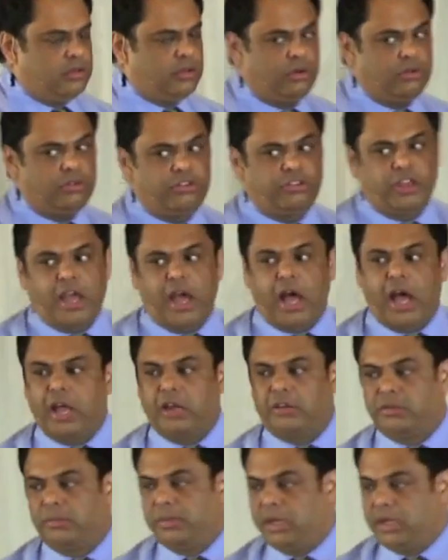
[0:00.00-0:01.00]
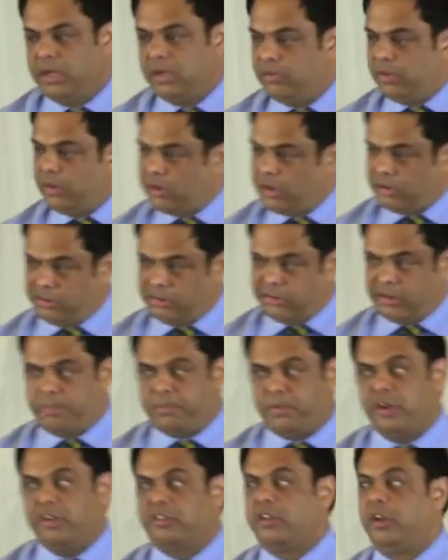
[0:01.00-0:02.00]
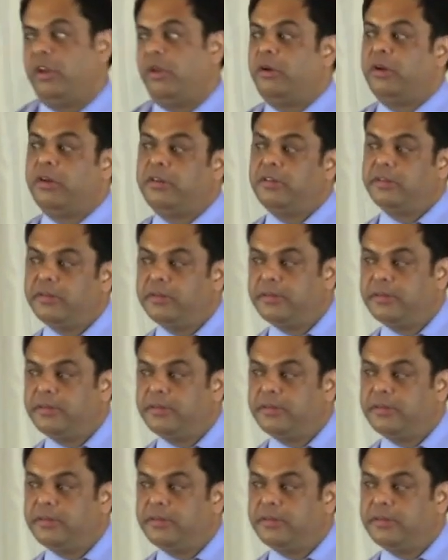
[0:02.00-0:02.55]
Don't say hi to me. We got to say praise the Lord.